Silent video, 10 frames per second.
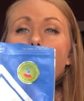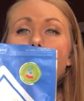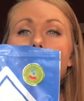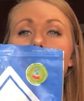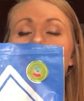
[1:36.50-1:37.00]

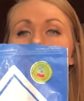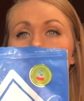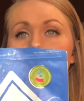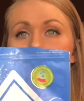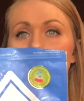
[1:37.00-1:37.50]
but
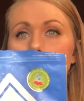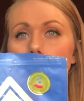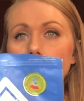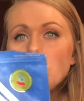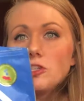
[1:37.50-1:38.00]
you
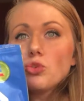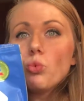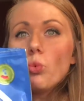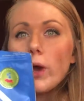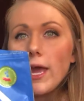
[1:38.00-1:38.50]
can use
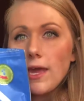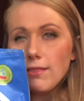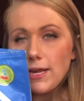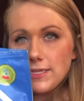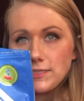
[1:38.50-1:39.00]
way
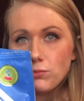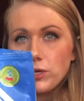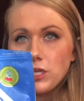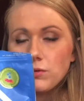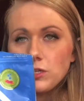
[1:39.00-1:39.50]
less than
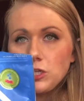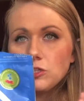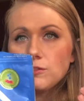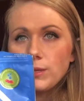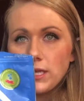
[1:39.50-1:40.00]
what you would
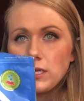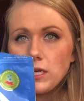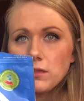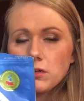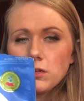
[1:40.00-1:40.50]
use with any
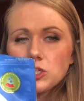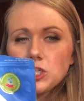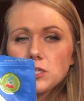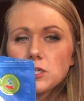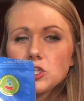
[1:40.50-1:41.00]
other
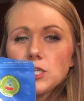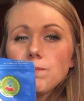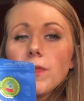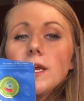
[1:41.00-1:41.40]
laundry detergent.